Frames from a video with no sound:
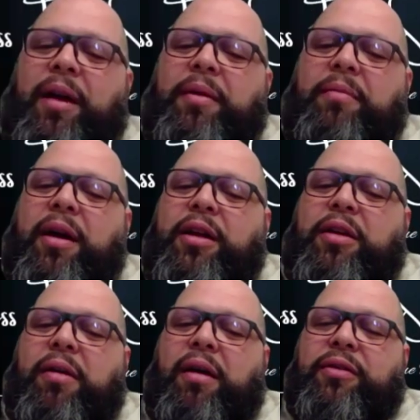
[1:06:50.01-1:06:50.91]
Mike,
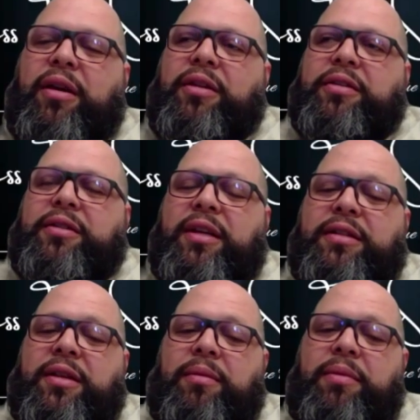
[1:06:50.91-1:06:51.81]
you have to understand
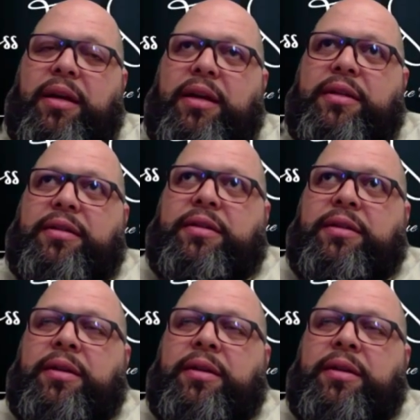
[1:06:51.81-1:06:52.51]
something is